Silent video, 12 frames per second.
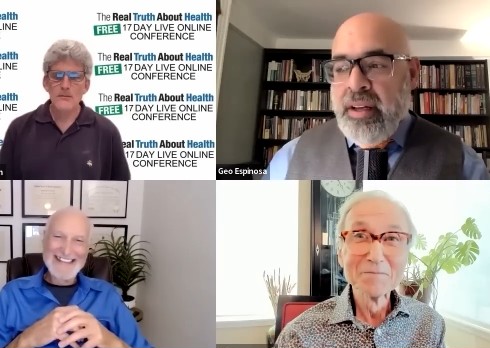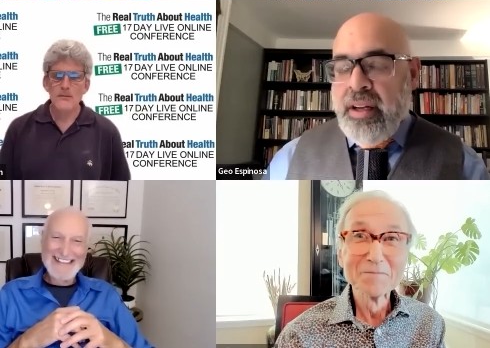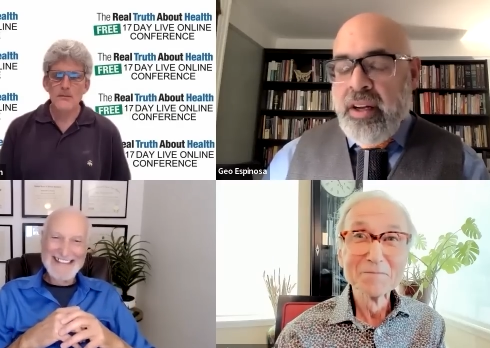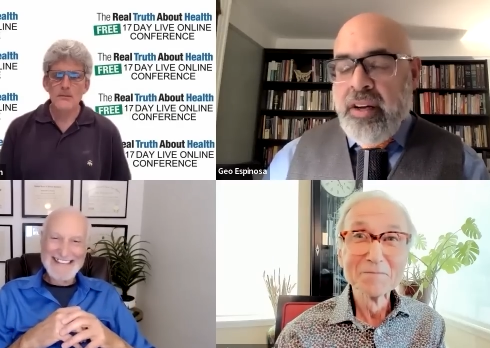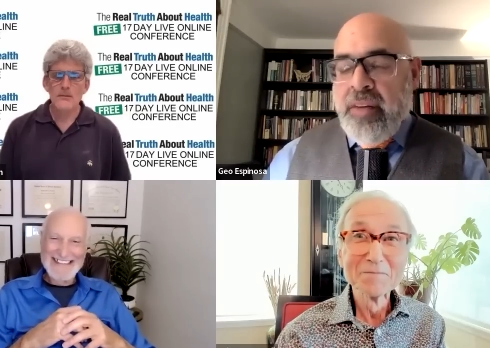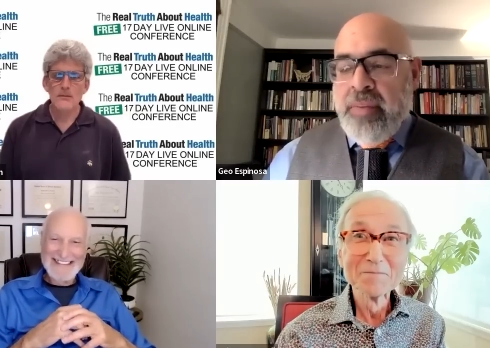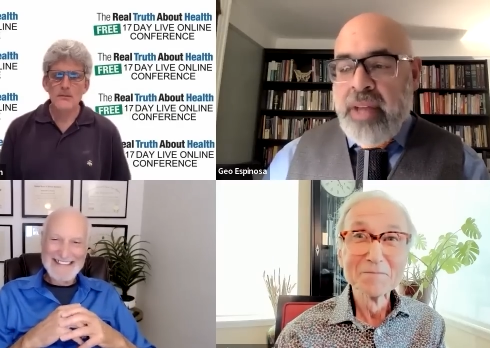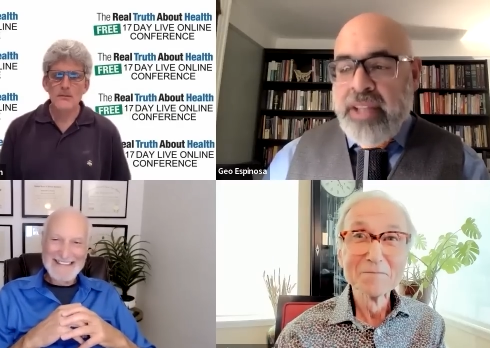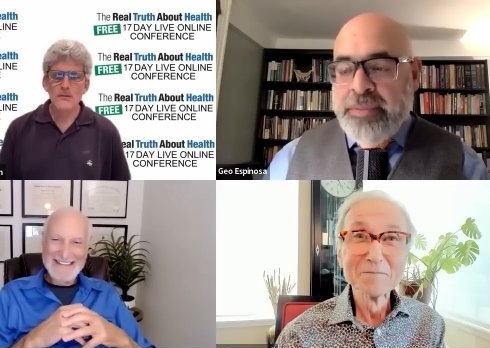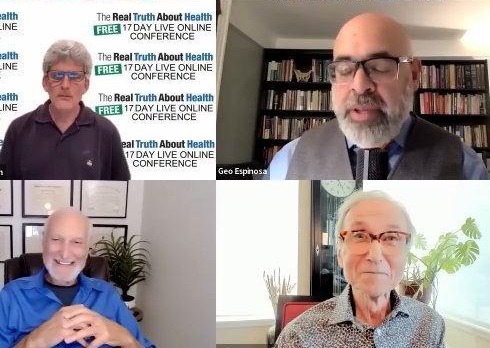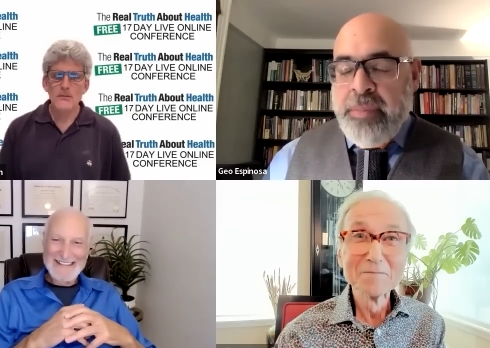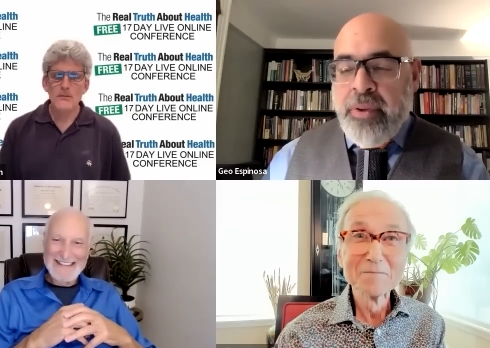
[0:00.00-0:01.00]
Speaker 1: Um,
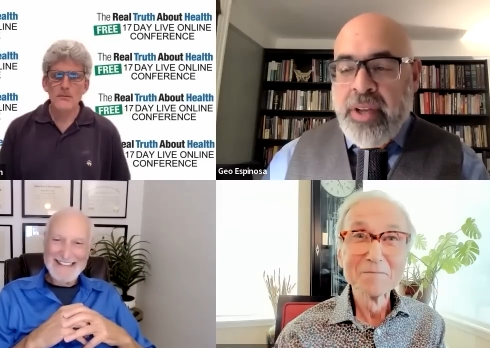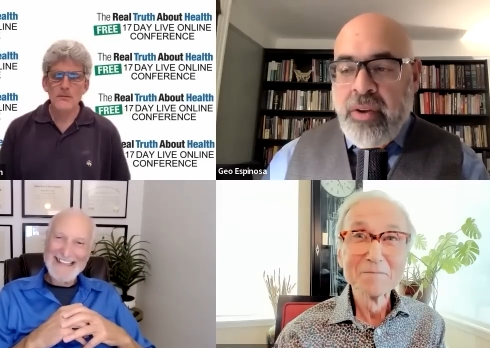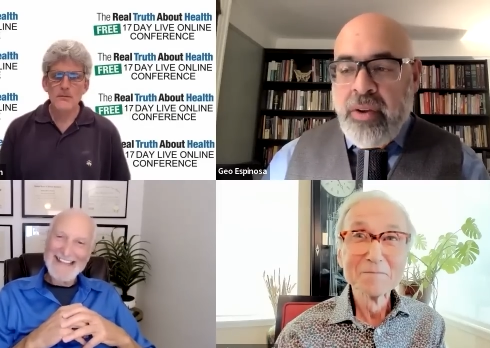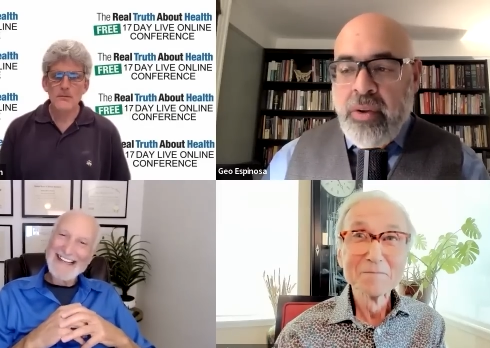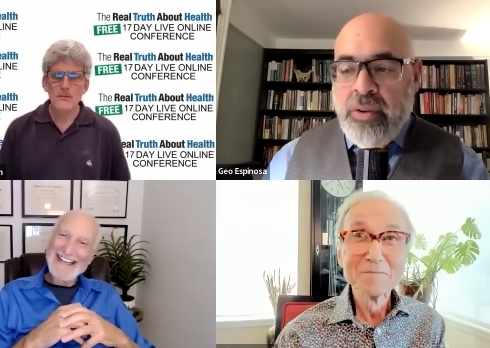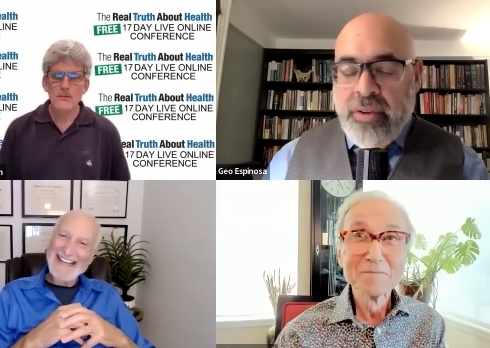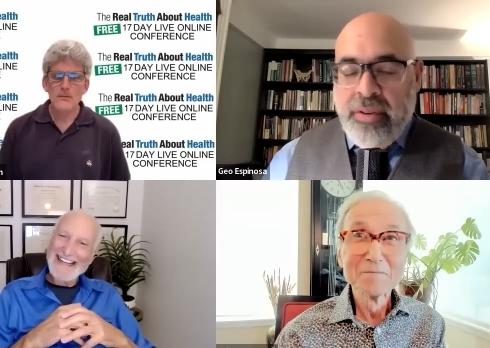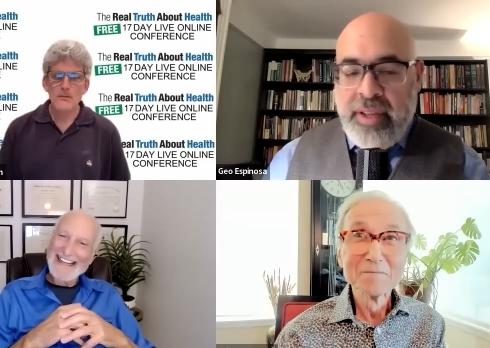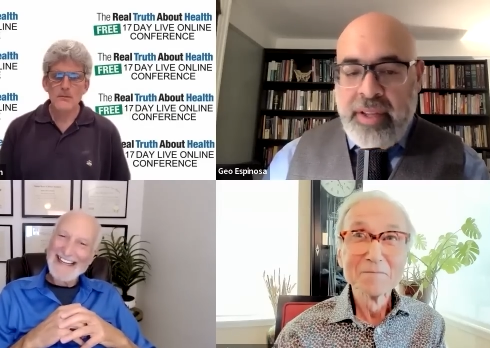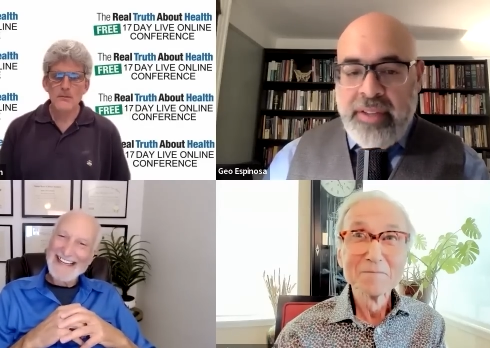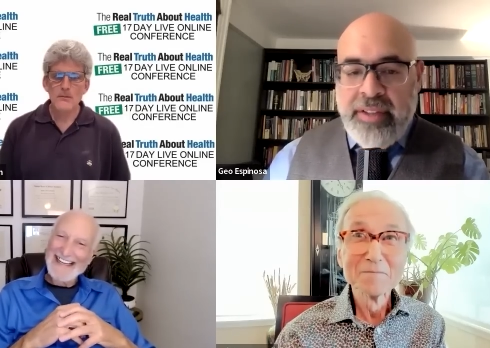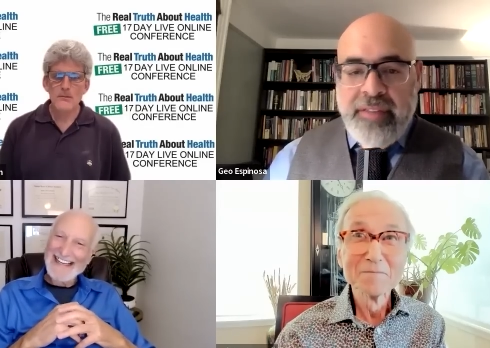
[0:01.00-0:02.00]
as people get older,
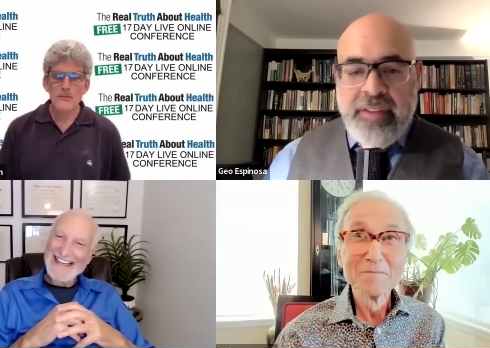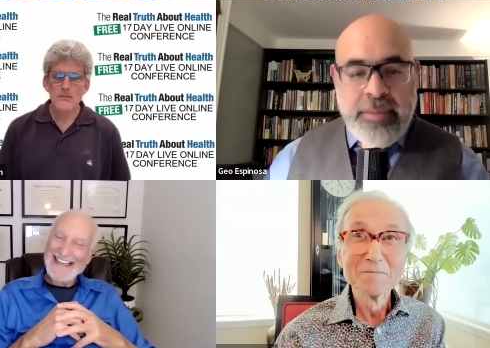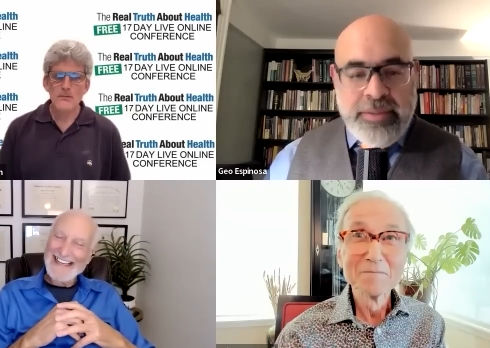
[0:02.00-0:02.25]
they develop